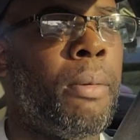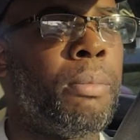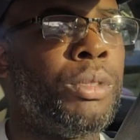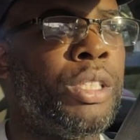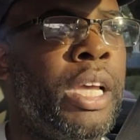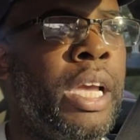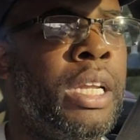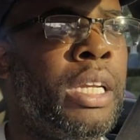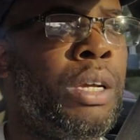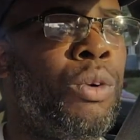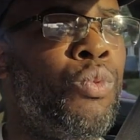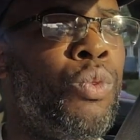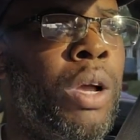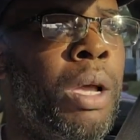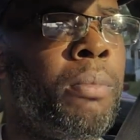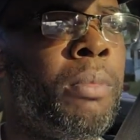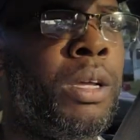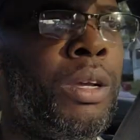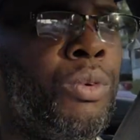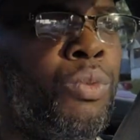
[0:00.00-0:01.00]
dating
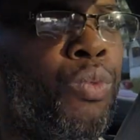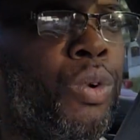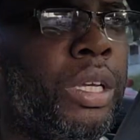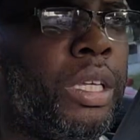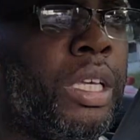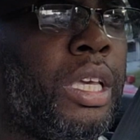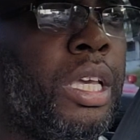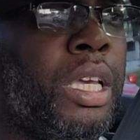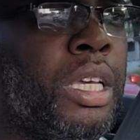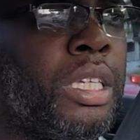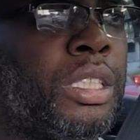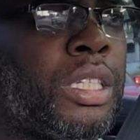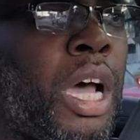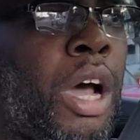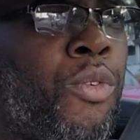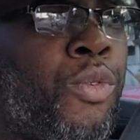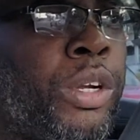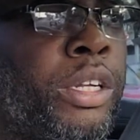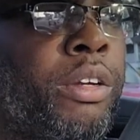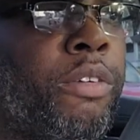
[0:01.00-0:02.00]
women with kids
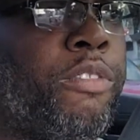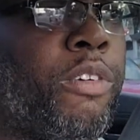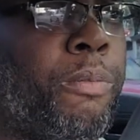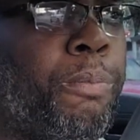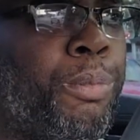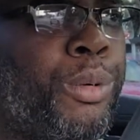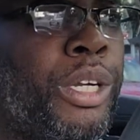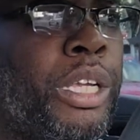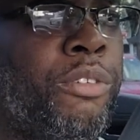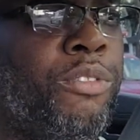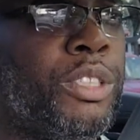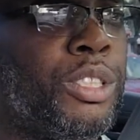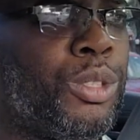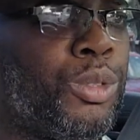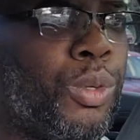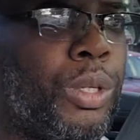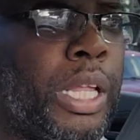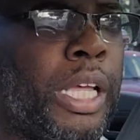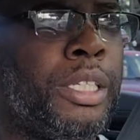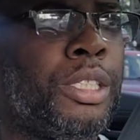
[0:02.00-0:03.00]
already from previous
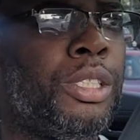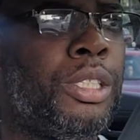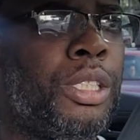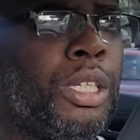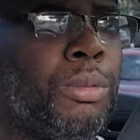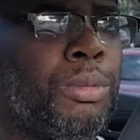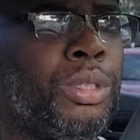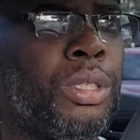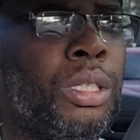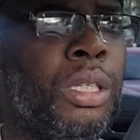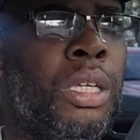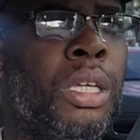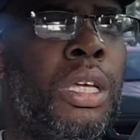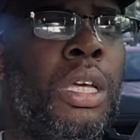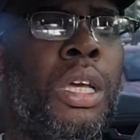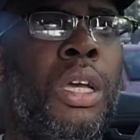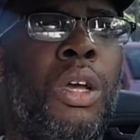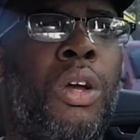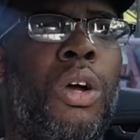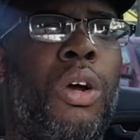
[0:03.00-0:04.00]
relationships,
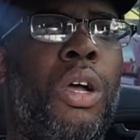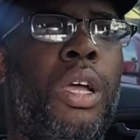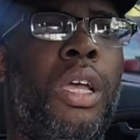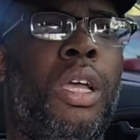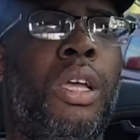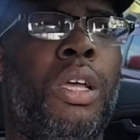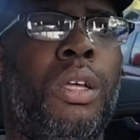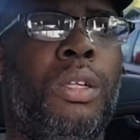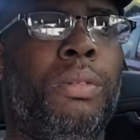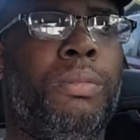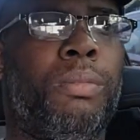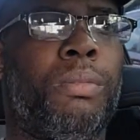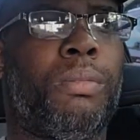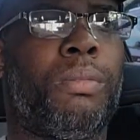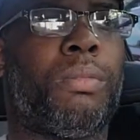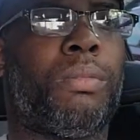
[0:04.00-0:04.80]
and